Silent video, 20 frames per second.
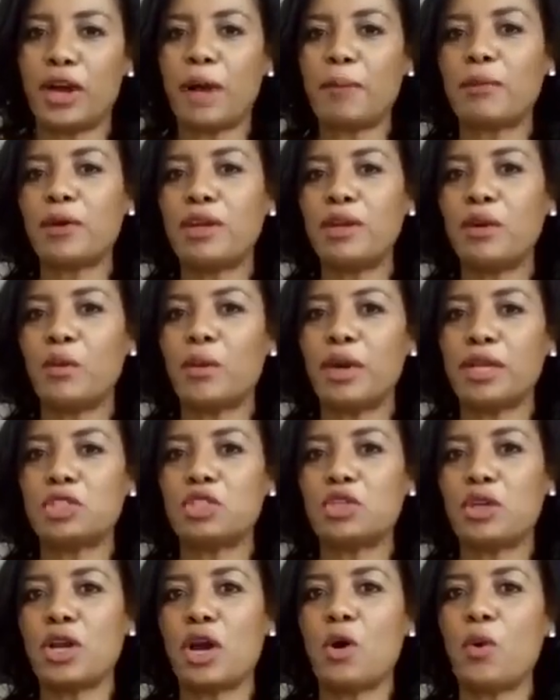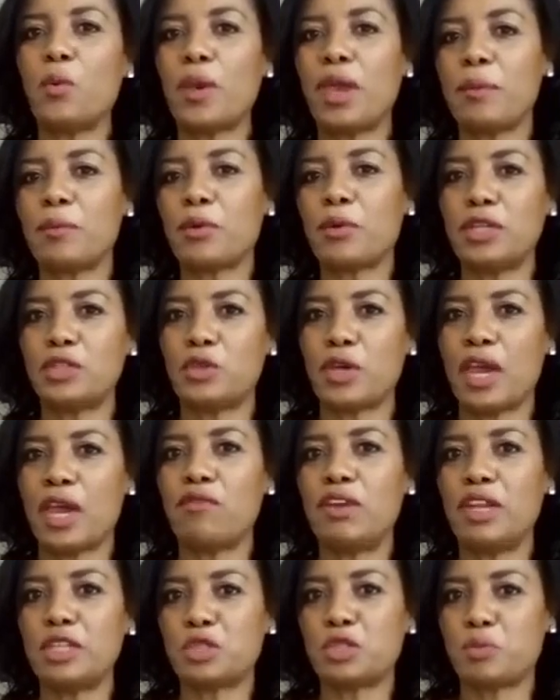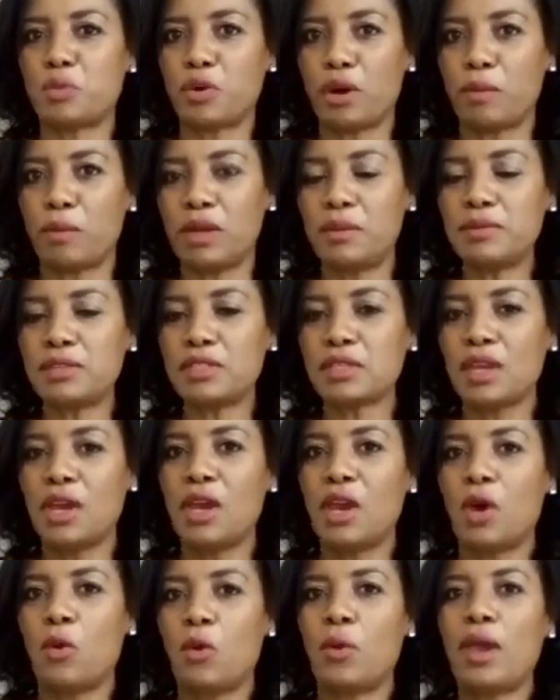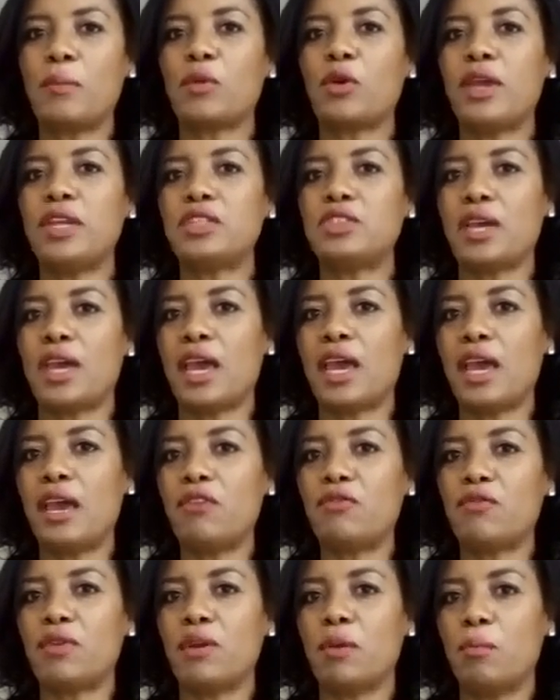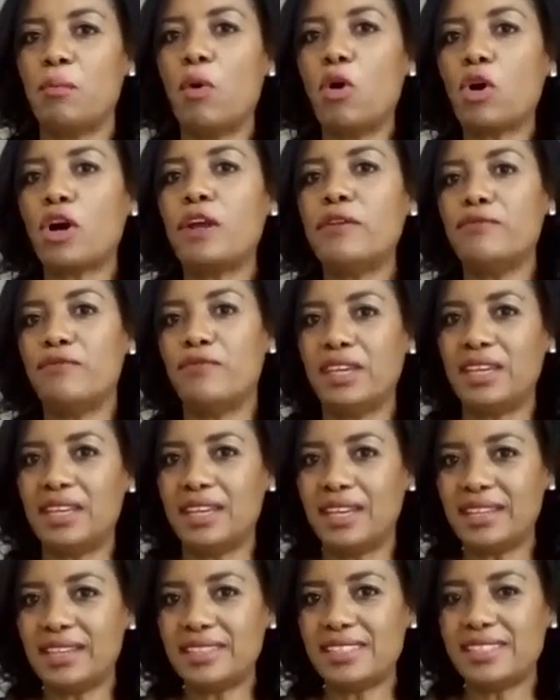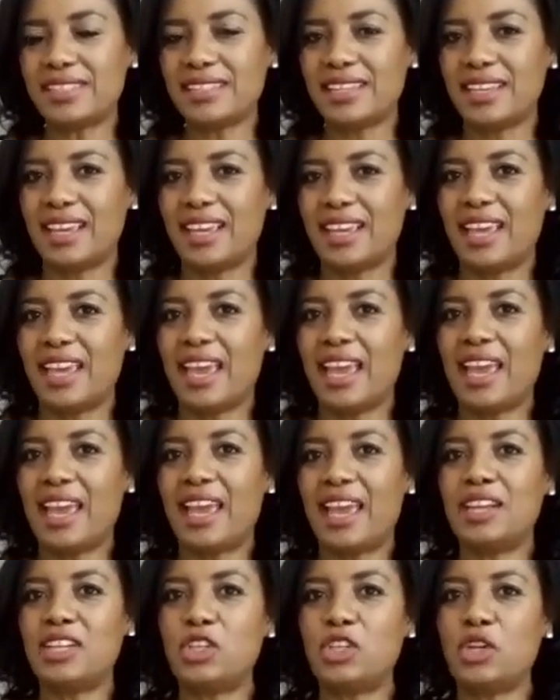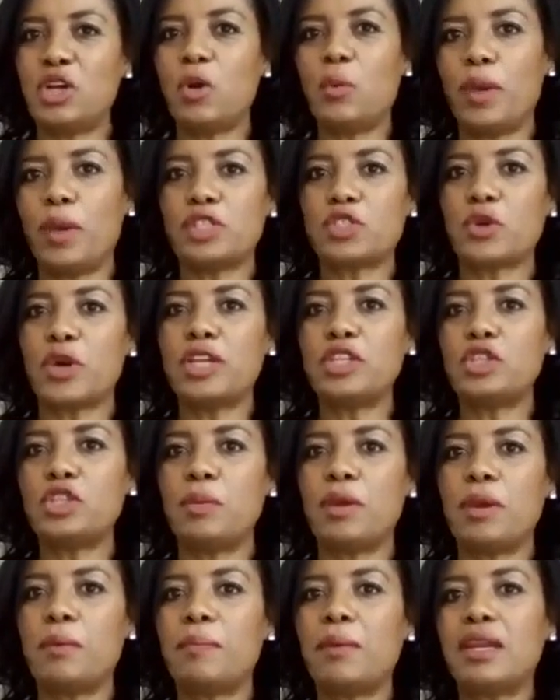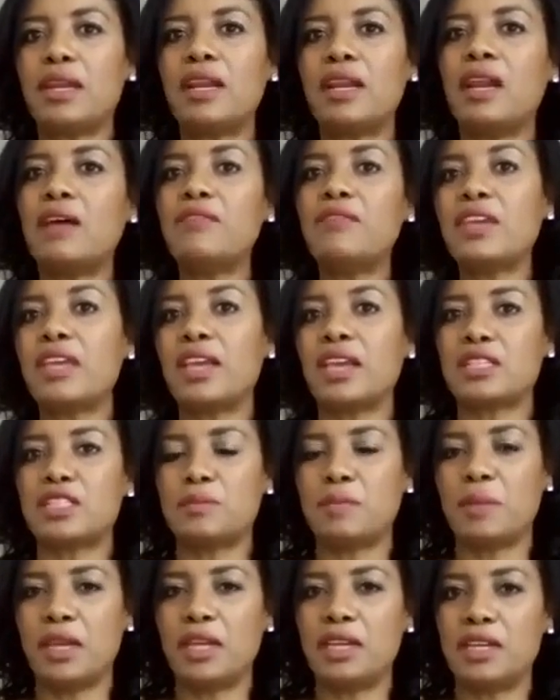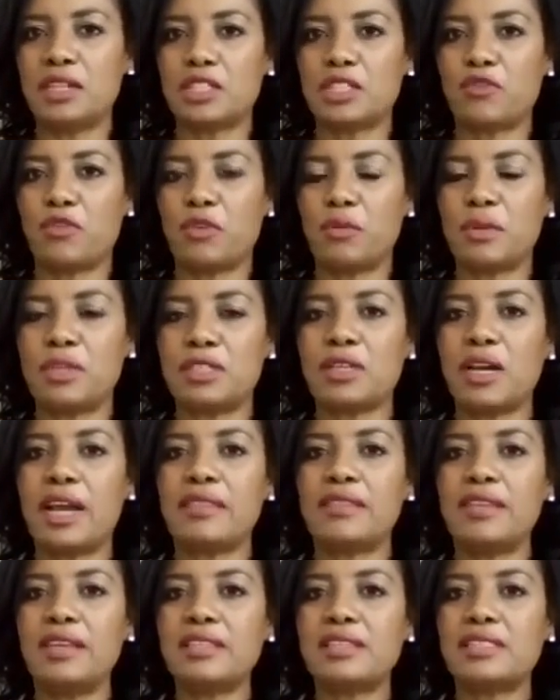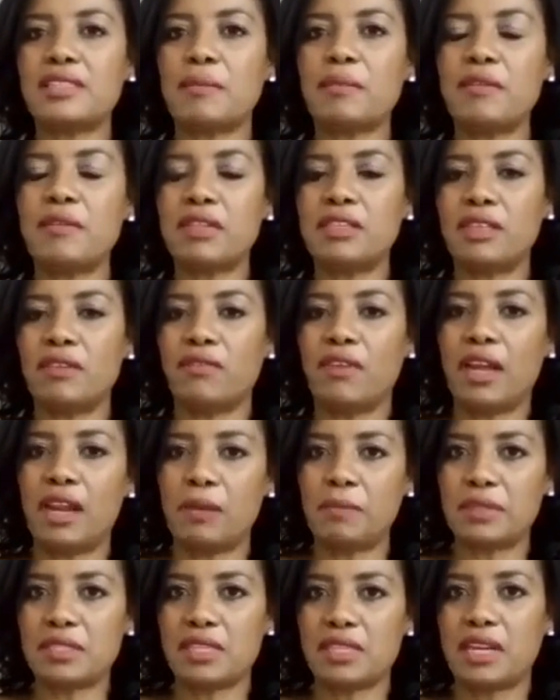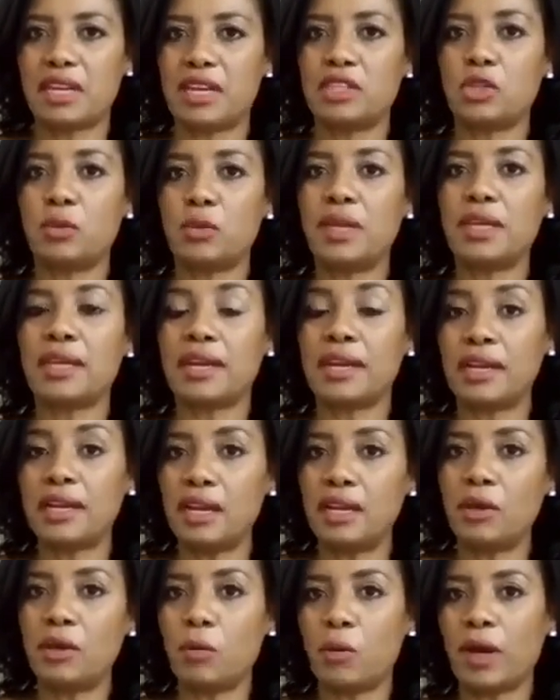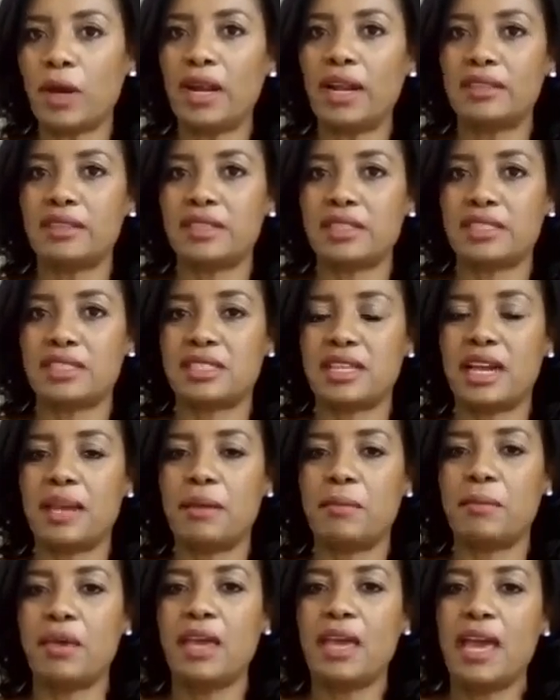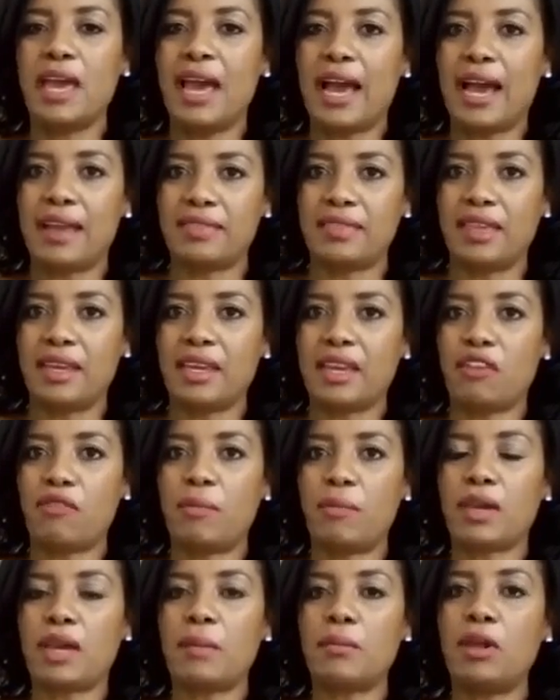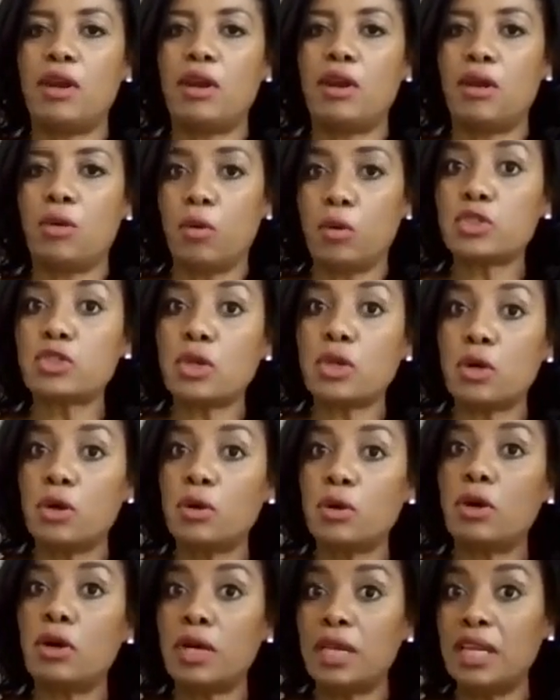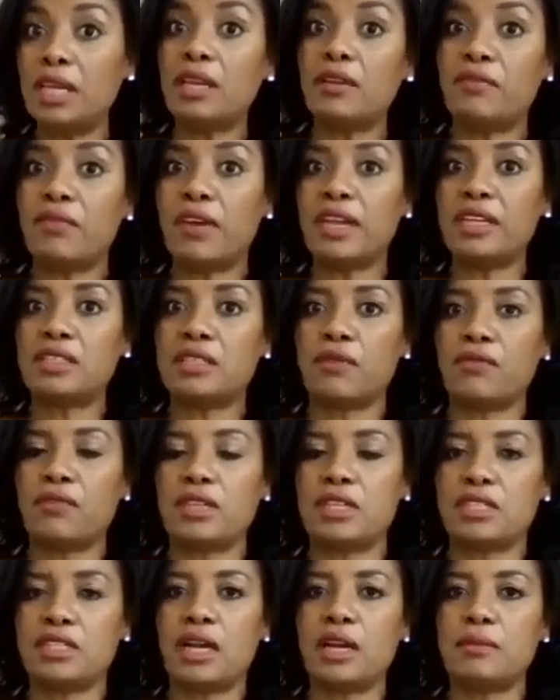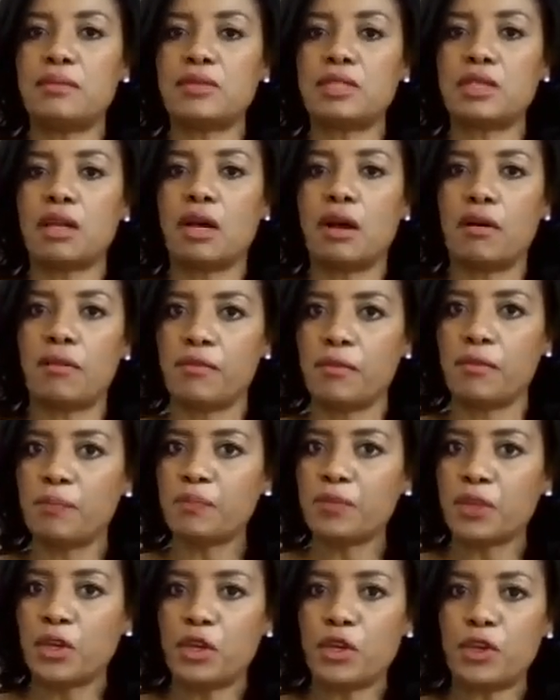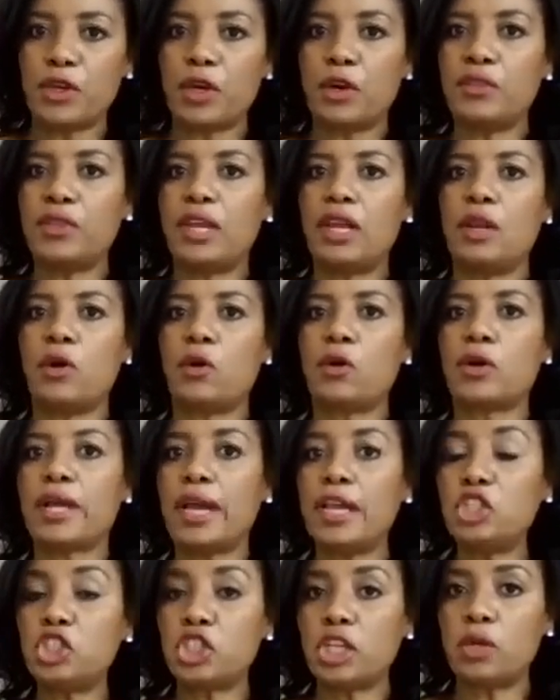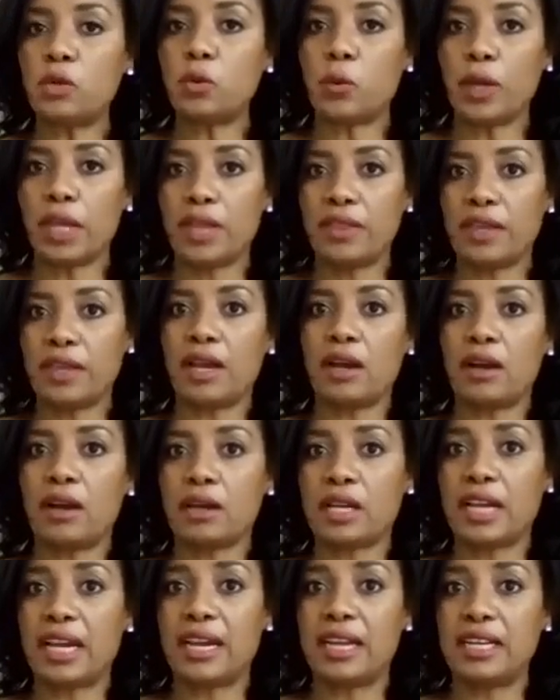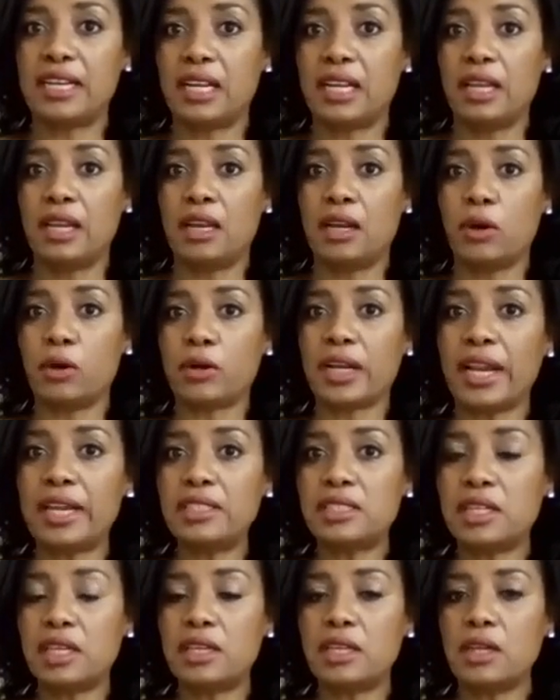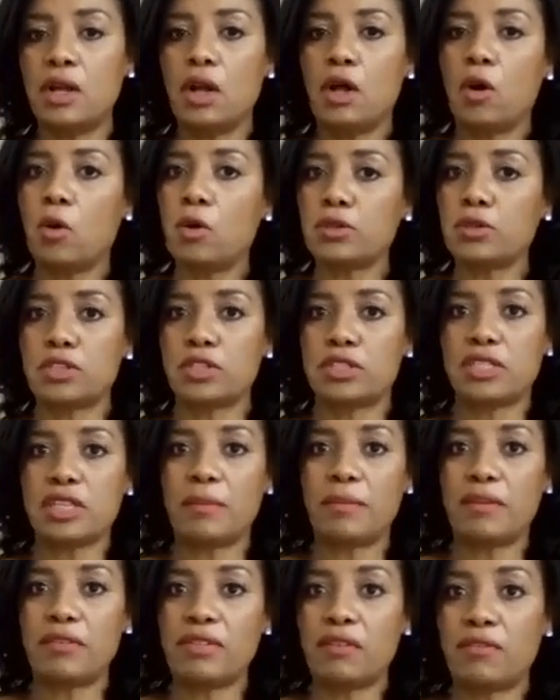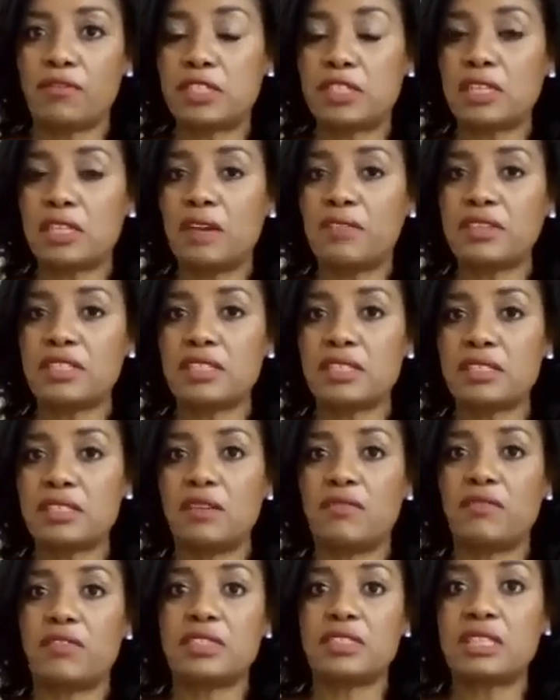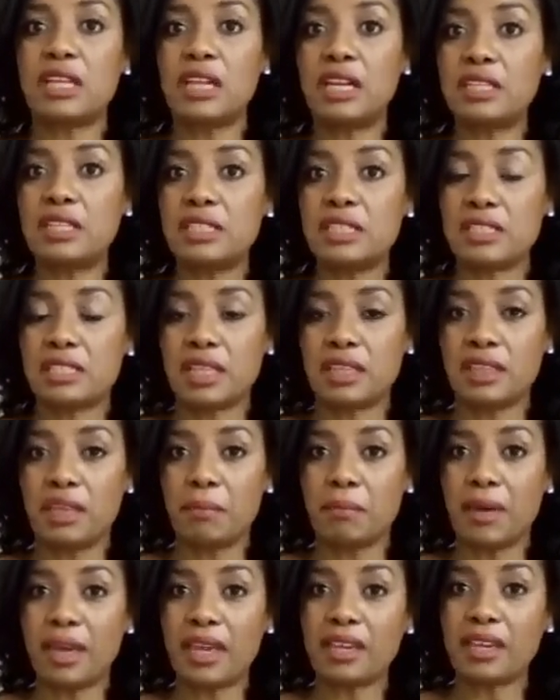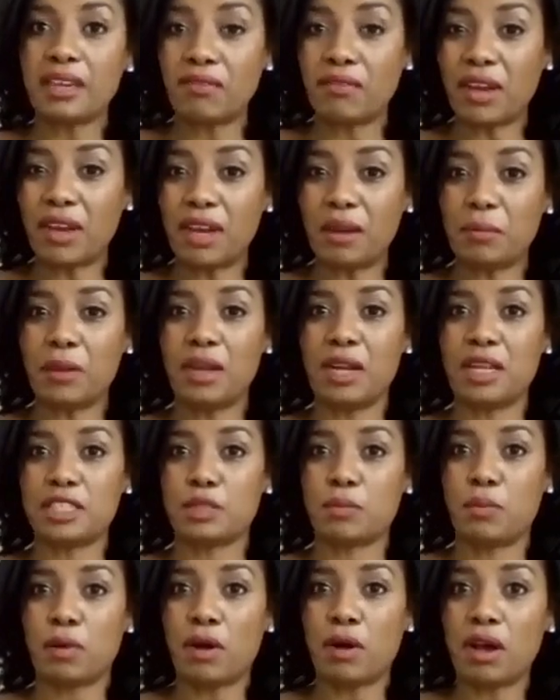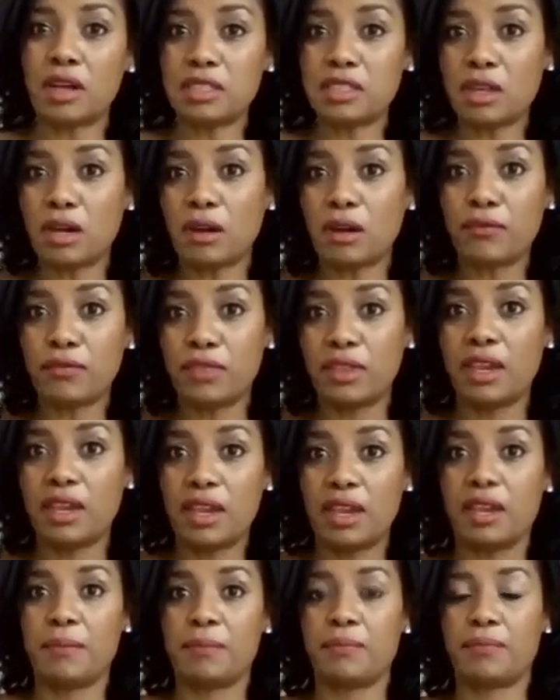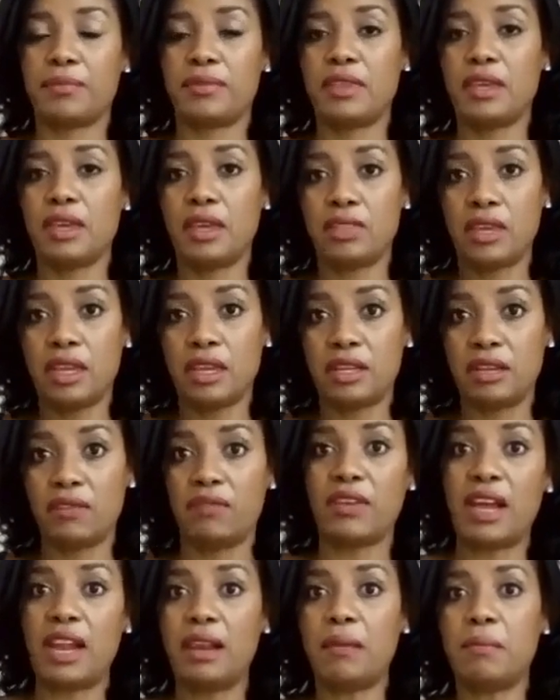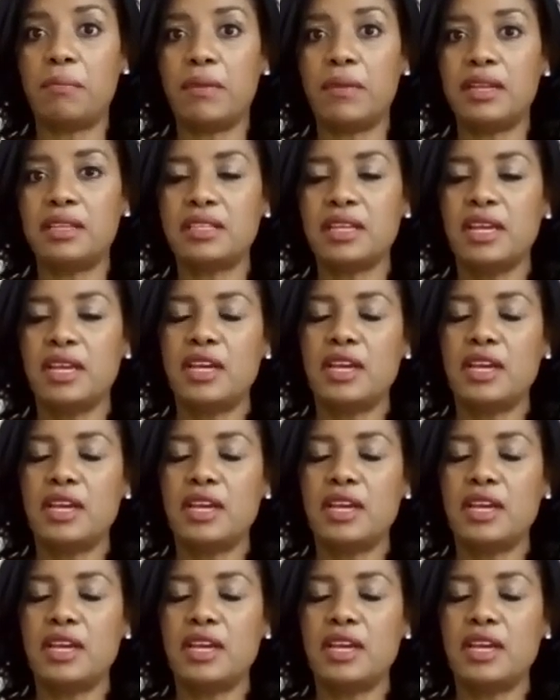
I'm going to want to go where I'm going to have less problems, where I'm going to have more convenience, and where it's going to be a better living experience for me. So I think some of the developers that are doing really well at this time, I think have become also innovative in terms of their location, where they are currently located, also some of the services and facilities that they make available as part of their development.